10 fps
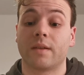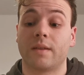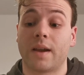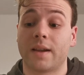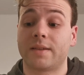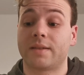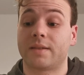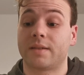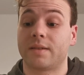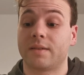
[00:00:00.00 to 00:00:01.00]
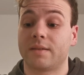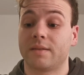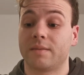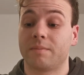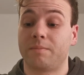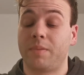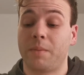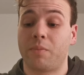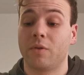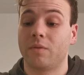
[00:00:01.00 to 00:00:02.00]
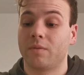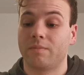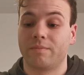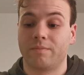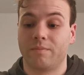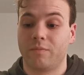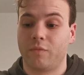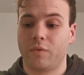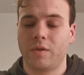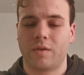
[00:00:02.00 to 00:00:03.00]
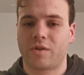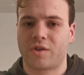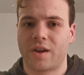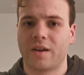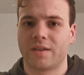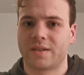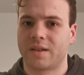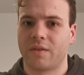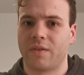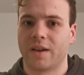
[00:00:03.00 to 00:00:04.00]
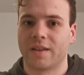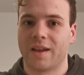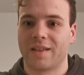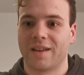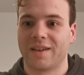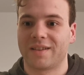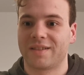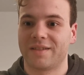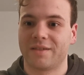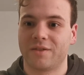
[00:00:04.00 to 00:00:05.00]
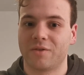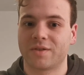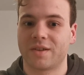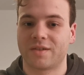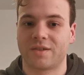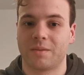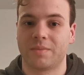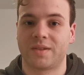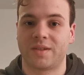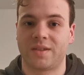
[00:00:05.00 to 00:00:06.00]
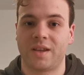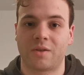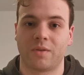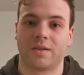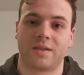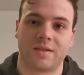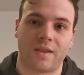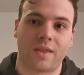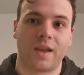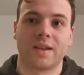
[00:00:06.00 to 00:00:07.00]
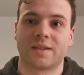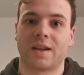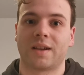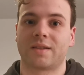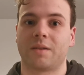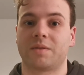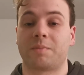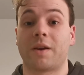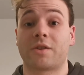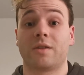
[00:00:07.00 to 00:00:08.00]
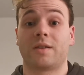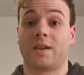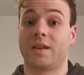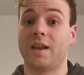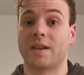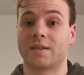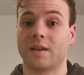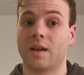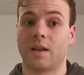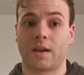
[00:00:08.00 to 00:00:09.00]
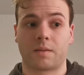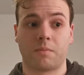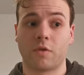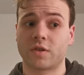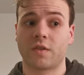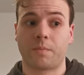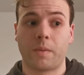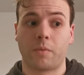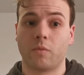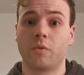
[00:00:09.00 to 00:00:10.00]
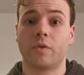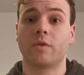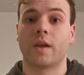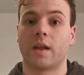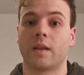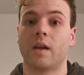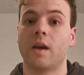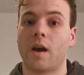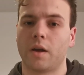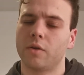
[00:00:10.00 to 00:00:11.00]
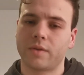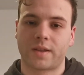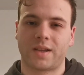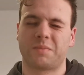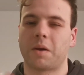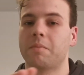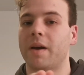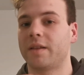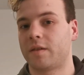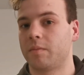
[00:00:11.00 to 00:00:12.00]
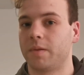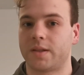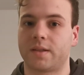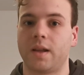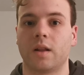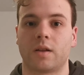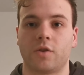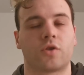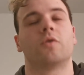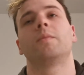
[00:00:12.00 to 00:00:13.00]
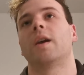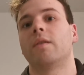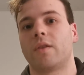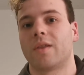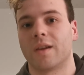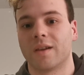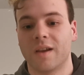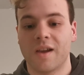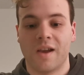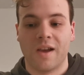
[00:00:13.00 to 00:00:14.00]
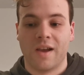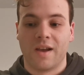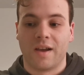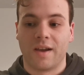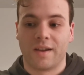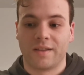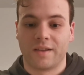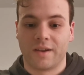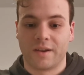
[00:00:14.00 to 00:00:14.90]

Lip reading: that's people wouldn't share stuff like that. Like those are some secret things, like some special techniques. Like most of people wouldn't do that. I know that he's my mentor, but still, he showed me everything. And